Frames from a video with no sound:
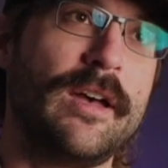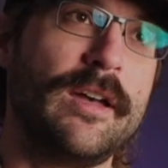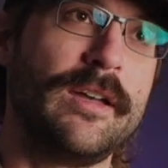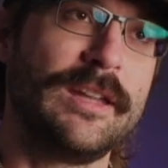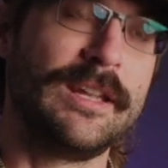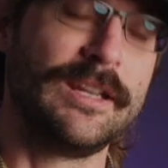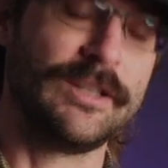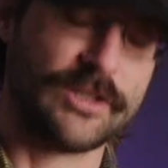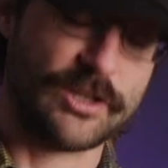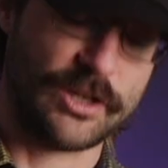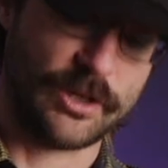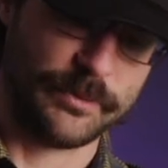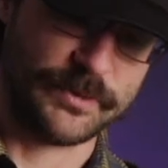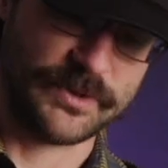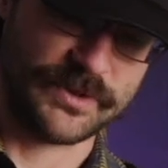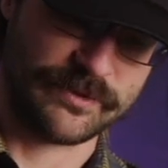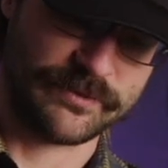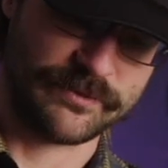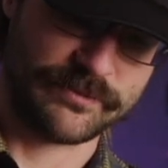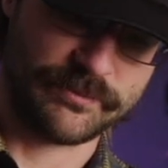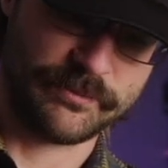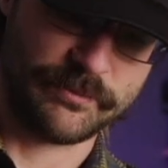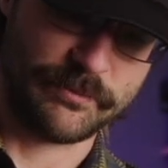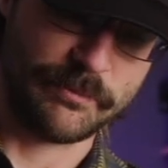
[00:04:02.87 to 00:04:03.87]
in terms
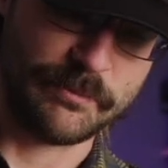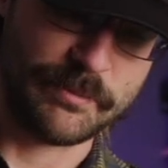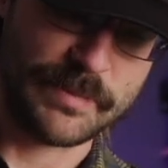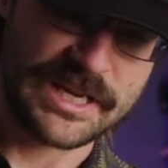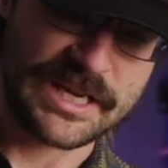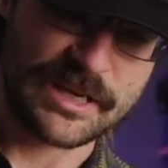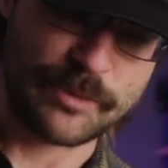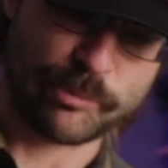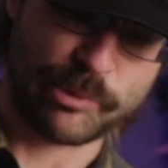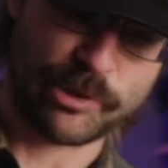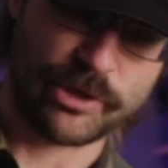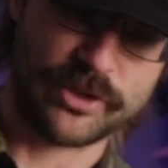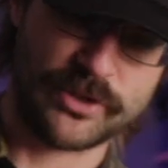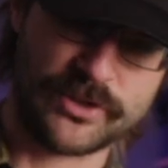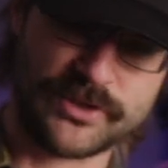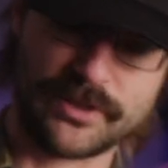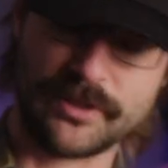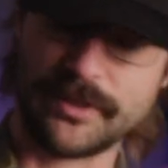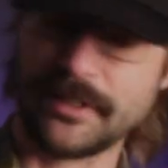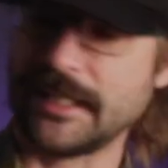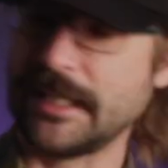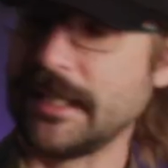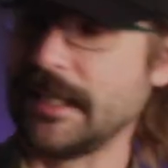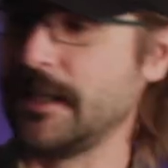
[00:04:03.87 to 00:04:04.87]
of me
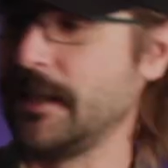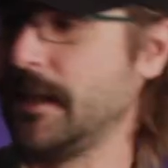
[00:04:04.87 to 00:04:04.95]
personally,